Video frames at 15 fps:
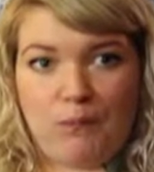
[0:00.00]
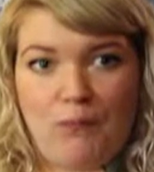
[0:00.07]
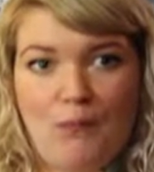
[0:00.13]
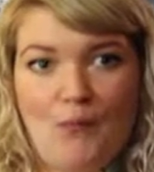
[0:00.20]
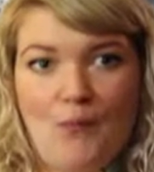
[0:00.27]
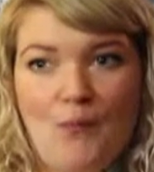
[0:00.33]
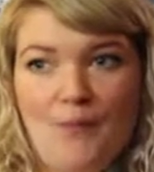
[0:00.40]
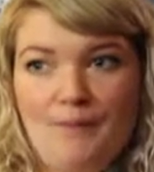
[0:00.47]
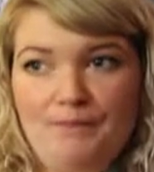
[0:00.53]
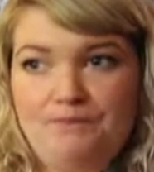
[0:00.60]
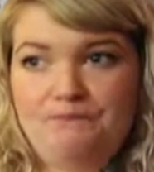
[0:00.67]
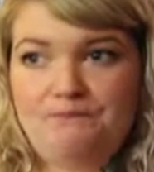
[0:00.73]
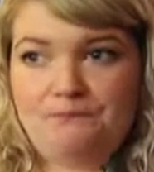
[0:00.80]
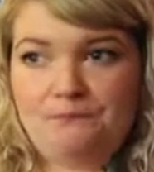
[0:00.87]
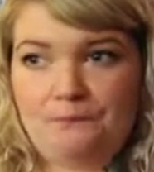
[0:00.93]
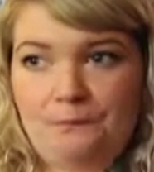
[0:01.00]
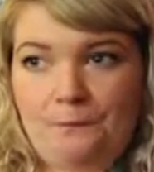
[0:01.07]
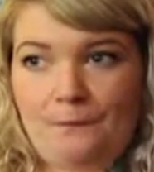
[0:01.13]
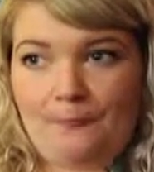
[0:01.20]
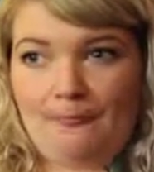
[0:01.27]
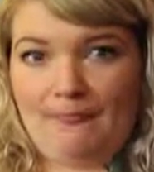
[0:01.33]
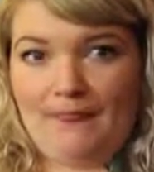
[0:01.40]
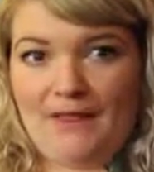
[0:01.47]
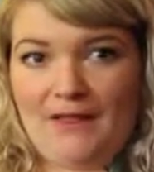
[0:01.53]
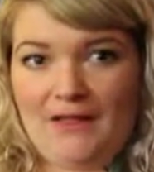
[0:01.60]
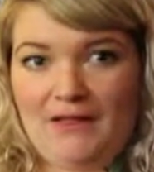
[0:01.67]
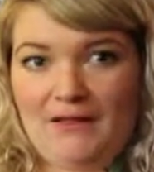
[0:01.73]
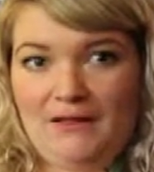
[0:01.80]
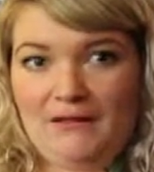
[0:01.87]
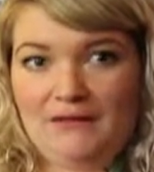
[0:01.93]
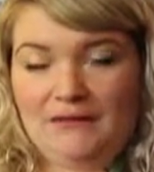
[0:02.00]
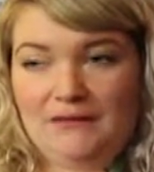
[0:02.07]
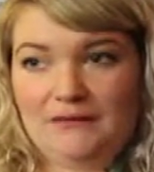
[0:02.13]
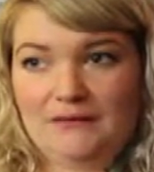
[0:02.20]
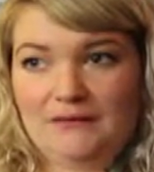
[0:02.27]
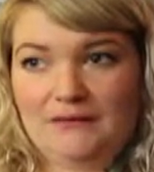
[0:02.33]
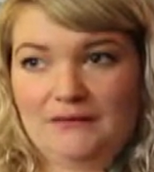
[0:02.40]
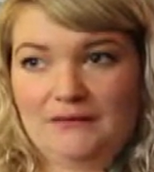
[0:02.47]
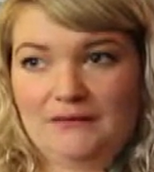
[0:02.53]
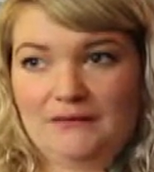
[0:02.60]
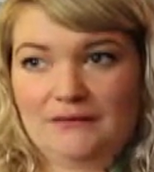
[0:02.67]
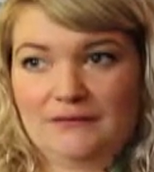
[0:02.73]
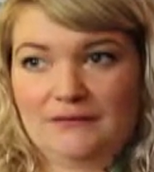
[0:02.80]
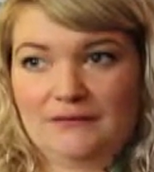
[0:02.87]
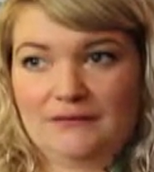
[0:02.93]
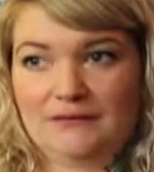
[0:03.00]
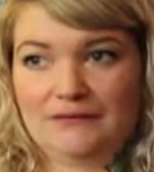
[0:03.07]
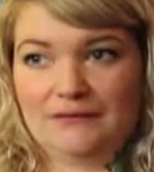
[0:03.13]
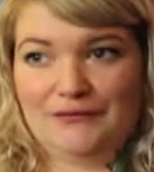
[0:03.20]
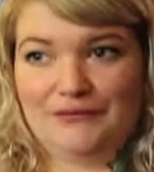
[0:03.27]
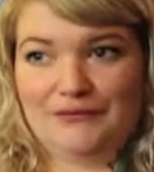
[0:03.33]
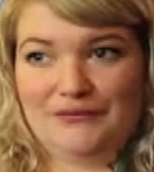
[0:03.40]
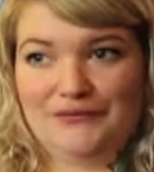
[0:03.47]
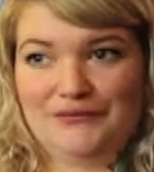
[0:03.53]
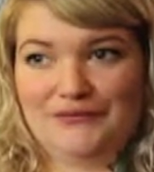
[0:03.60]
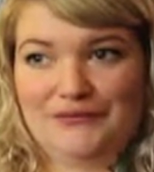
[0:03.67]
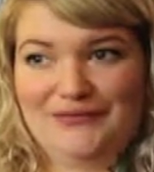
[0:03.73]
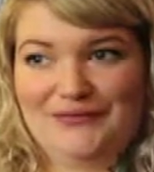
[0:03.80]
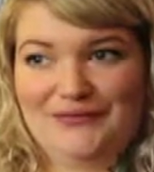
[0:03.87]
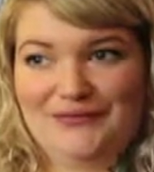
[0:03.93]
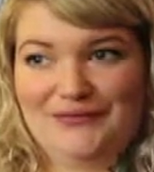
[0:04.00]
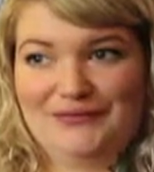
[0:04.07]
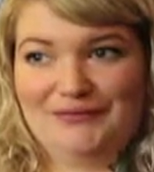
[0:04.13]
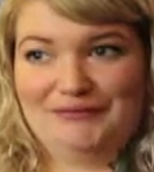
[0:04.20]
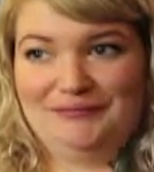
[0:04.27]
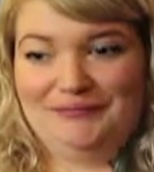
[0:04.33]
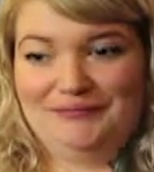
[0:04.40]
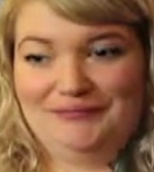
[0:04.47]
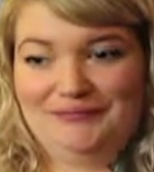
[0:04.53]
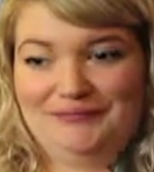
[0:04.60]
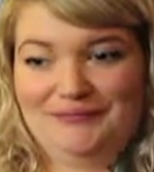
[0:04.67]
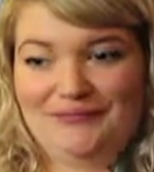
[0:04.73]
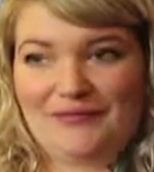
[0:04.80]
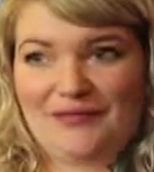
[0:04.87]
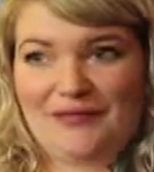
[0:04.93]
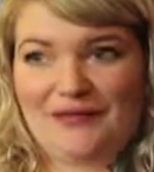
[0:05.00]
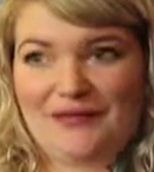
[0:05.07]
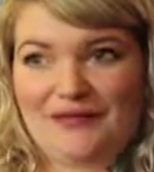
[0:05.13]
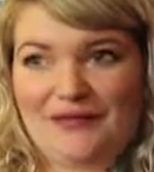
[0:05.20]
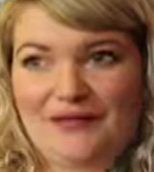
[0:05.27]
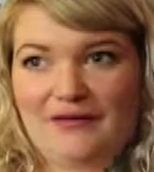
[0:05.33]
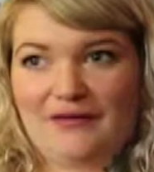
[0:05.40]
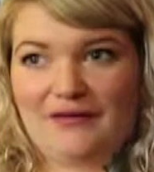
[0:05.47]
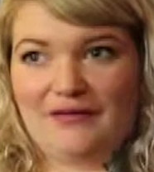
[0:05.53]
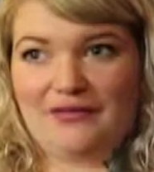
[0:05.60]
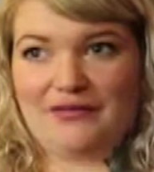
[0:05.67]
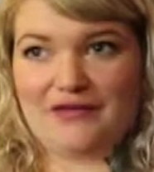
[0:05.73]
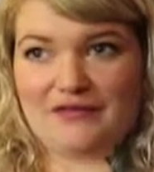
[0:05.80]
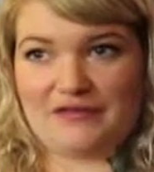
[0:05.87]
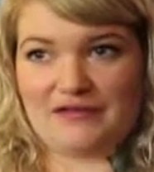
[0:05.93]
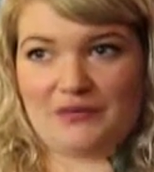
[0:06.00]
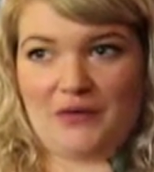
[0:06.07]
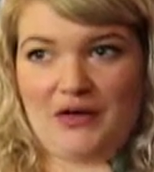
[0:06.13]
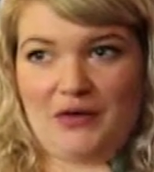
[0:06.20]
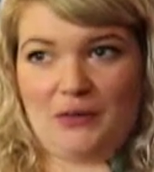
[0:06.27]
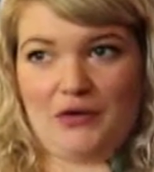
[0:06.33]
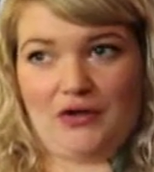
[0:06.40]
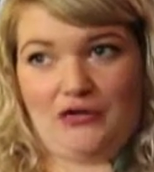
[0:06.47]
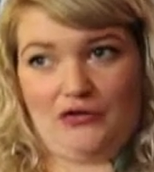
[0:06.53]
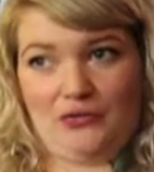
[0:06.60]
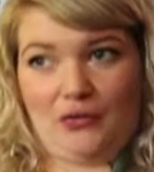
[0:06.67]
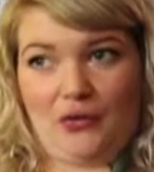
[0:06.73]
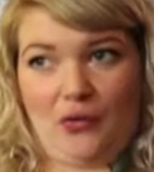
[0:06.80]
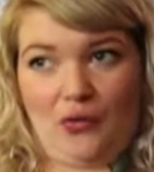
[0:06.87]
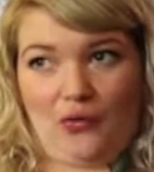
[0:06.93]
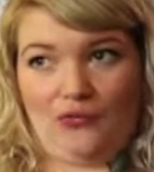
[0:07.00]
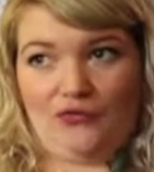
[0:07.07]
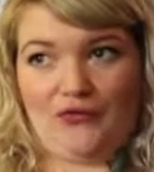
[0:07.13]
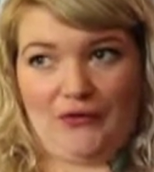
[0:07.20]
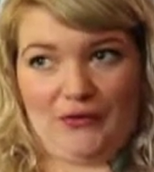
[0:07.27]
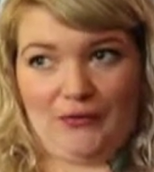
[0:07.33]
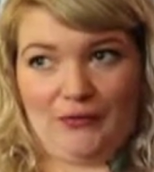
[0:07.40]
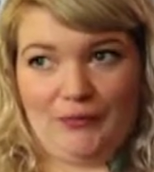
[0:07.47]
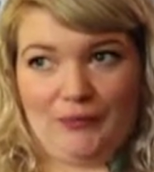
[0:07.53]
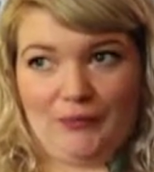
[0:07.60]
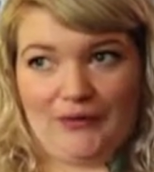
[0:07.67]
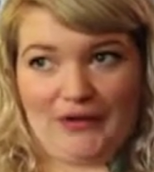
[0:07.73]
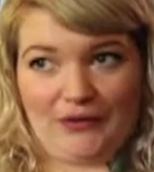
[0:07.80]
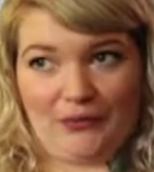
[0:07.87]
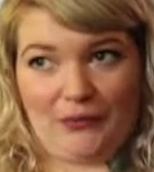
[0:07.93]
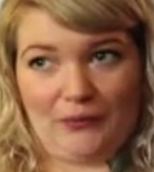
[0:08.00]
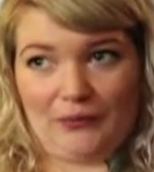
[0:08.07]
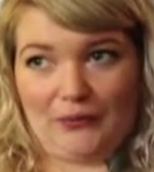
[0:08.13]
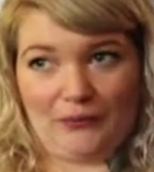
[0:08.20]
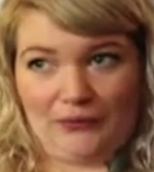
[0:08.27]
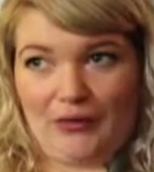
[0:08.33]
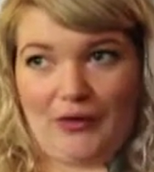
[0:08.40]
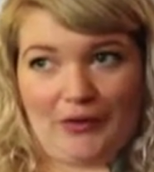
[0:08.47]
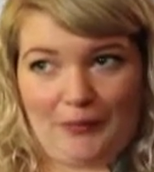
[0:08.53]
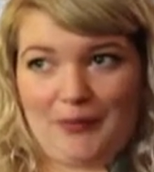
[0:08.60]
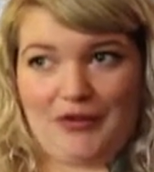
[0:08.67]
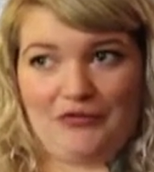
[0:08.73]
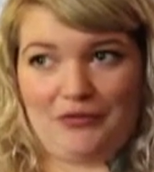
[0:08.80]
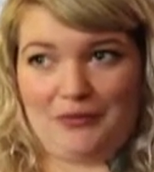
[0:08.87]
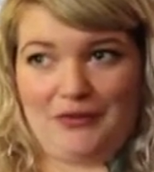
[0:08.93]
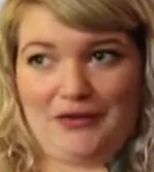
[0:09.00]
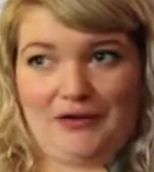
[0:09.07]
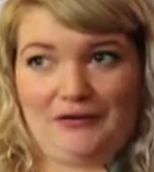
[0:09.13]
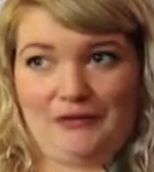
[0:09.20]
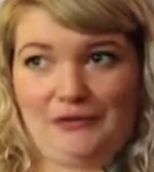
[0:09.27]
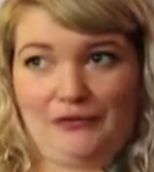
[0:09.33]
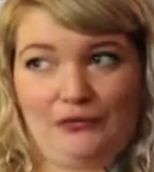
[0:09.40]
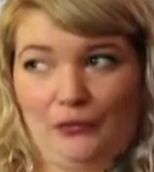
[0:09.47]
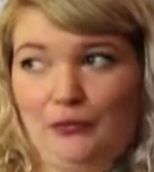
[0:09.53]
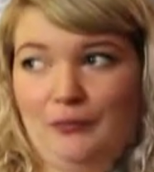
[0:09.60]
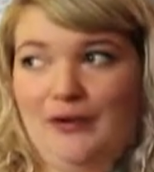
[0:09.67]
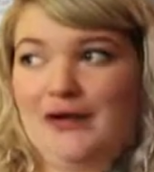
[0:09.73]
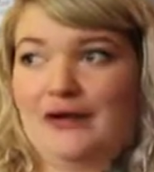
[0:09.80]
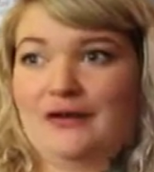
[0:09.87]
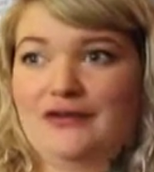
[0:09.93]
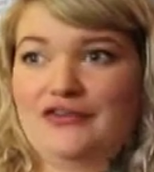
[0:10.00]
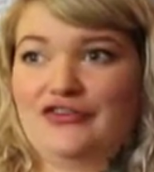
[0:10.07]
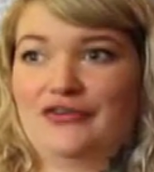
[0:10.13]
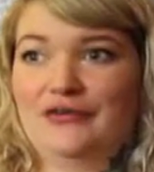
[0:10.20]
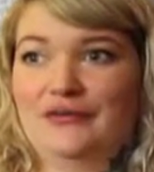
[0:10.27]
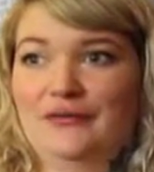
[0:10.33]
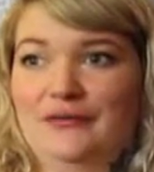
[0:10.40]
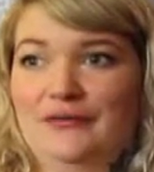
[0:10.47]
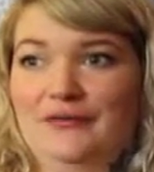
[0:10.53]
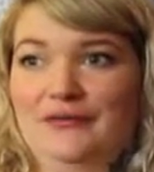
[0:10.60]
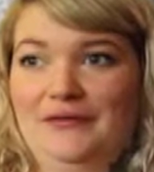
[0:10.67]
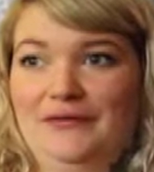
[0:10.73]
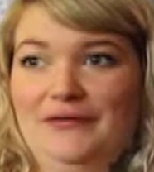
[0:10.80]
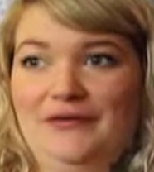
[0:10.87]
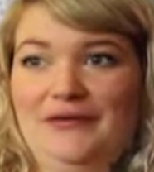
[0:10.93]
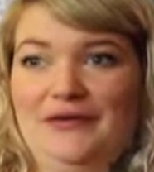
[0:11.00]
Although this is going uh, a lot of places. Um, could go like this. What, how does it look? This is why I want to do a whole film, like a whole mm-hmm. little documentary, because there's so much. Yeah. Totally.